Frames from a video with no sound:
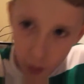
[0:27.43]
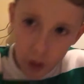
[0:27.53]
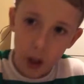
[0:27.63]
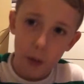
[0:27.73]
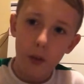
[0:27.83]

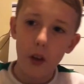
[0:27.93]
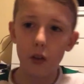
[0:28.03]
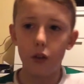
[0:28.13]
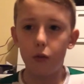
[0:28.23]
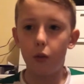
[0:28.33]
what type of
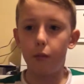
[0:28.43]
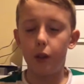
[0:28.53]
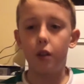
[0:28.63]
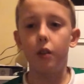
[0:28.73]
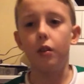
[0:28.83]
videos do you want
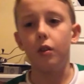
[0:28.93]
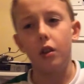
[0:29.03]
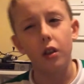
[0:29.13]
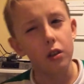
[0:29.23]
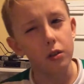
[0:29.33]
me to do?
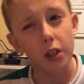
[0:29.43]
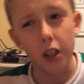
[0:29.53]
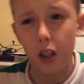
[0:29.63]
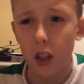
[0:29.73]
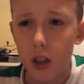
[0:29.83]
So
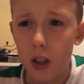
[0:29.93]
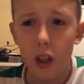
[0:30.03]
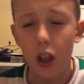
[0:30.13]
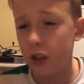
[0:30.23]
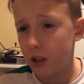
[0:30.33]
yeah guys,
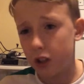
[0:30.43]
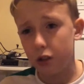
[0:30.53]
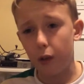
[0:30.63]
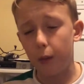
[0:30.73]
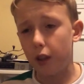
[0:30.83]

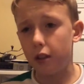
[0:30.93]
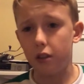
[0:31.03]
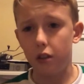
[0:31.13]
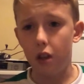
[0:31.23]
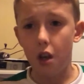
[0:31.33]
just all I'm
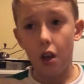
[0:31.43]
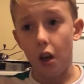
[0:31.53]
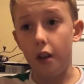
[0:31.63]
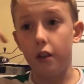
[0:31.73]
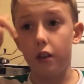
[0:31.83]
asking.
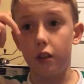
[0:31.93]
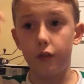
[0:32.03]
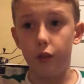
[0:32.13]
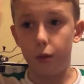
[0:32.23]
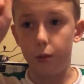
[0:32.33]
And you can
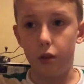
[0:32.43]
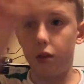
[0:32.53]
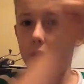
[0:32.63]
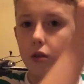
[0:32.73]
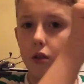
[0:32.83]
just vote
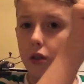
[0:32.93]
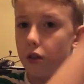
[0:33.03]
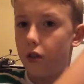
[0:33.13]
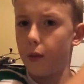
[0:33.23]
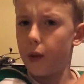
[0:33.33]
there or
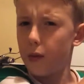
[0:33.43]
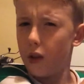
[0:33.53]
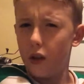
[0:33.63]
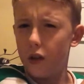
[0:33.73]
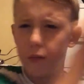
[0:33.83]
there. Might be
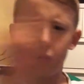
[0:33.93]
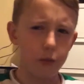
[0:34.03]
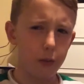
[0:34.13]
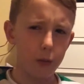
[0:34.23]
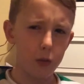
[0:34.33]
there, but
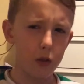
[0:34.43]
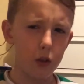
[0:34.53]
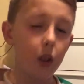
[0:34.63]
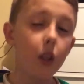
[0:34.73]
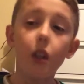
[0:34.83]
might be there.